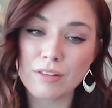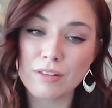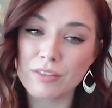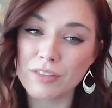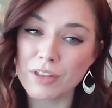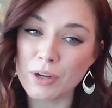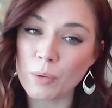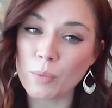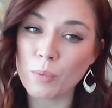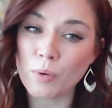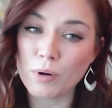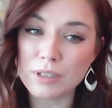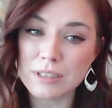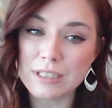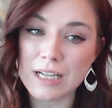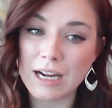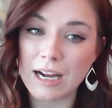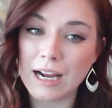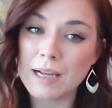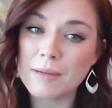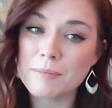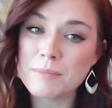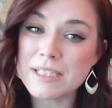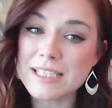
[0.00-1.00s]
there were
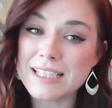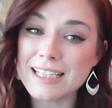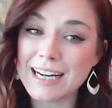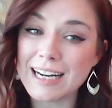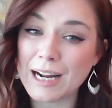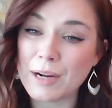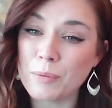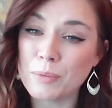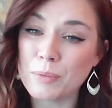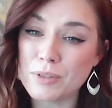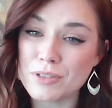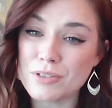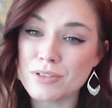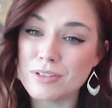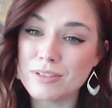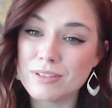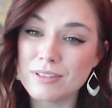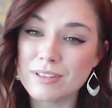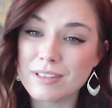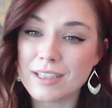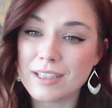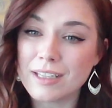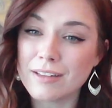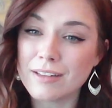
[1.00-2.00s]
times that I was
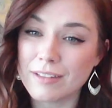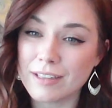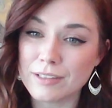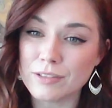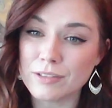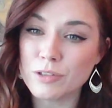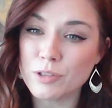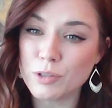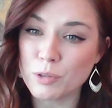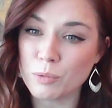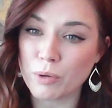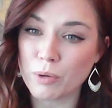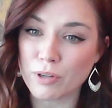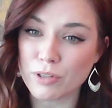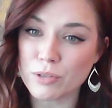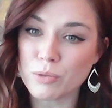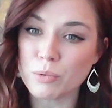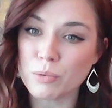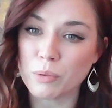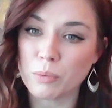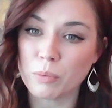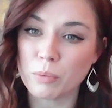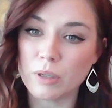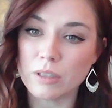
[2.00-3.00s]
killing two birds
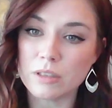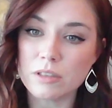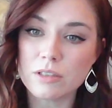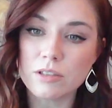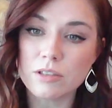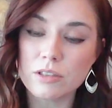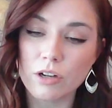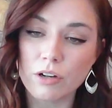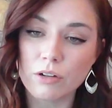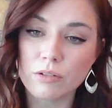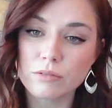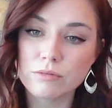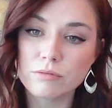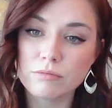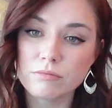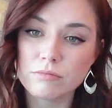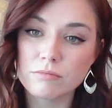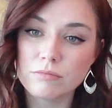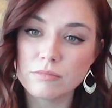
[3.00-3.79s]
with one stone.